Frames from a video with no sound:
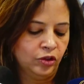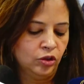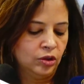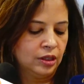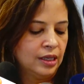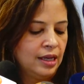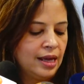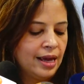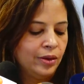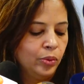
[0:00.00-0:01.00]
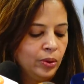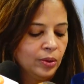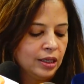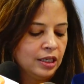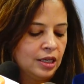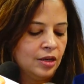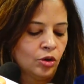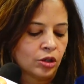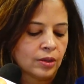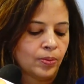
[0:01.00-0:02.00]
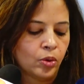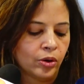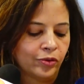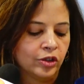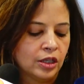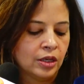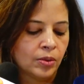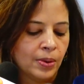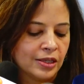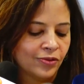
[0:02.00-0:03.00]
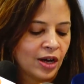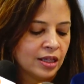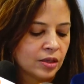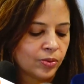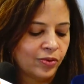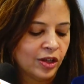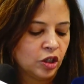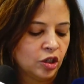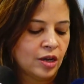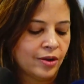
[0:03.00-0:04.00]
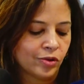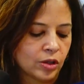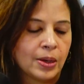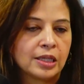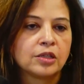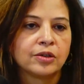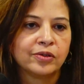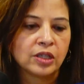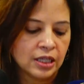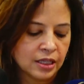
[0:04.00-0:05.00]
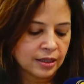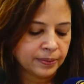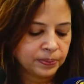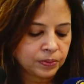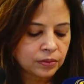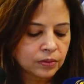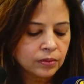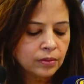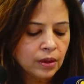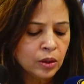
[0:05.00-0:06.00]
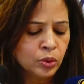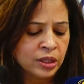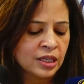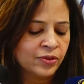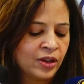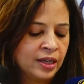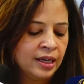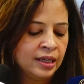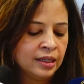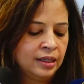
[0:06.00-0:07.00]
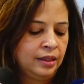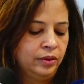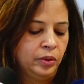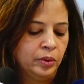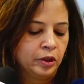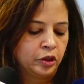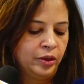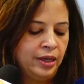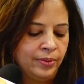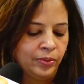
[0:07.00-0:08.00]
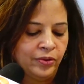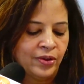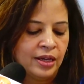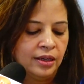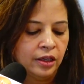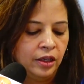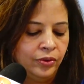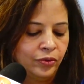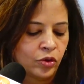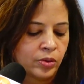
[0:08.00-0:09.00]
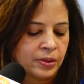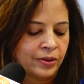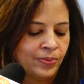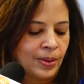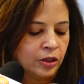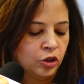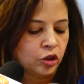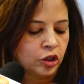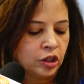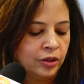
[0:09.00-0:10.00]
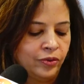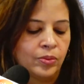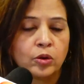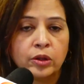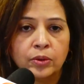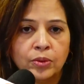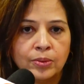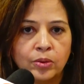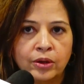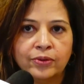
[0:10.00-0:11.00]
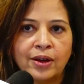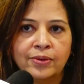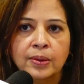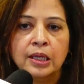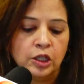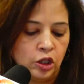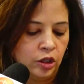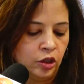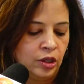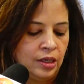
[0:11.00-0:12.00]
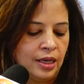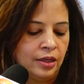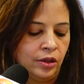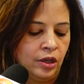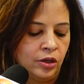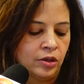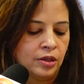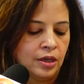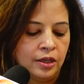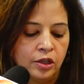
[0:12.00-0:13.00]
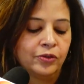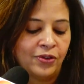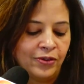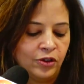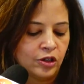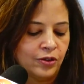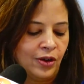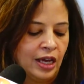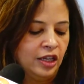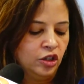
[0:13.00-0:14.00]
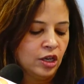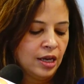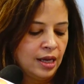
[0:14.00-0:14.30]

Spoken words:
foods. And we will continue our support for gender-based violence prevention and response services. With this funding, we will treat and prevent acute forms of malnutrition for more than 1.5 million children under 5 years of age,